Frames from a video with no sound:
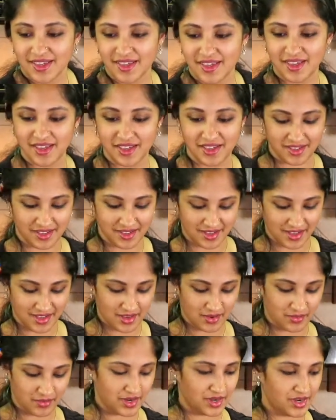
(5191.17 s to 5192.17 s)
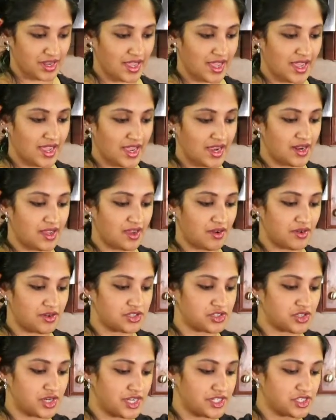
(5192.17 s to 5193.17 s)
Okay. And we're going to add our
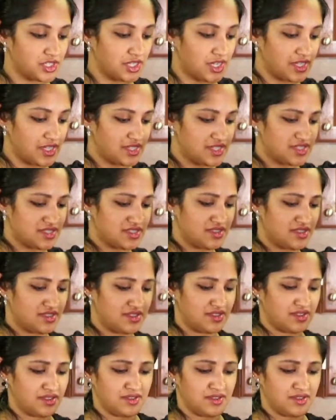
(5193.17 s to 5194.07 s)
dried chilies.